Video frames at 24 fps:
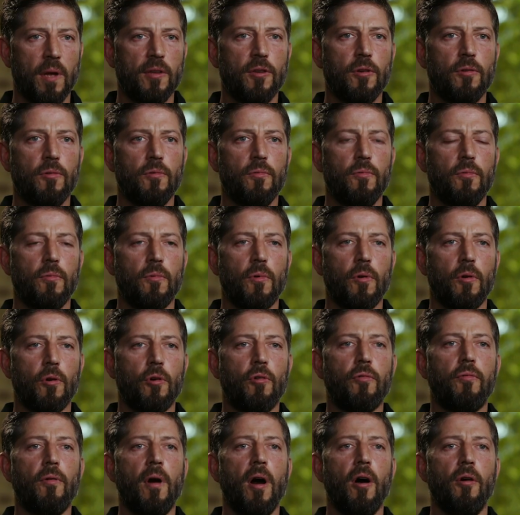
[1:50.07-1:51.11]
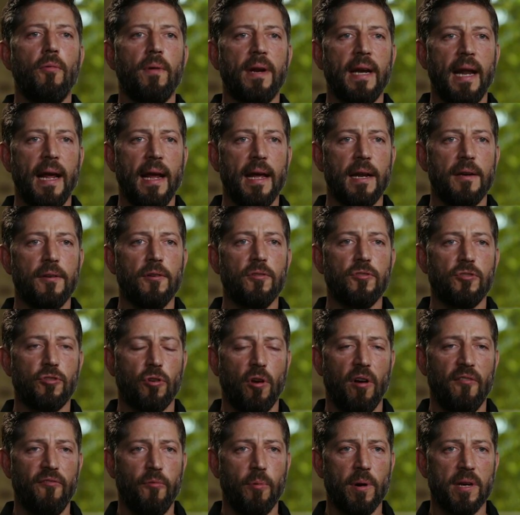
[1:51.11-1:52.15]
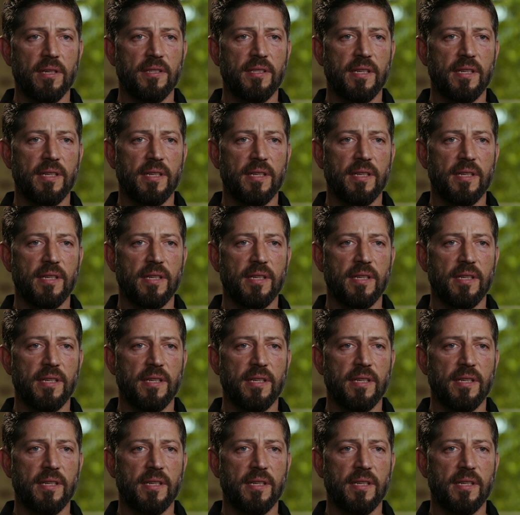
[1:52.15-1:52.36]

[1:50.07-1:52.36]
When you grow and add new software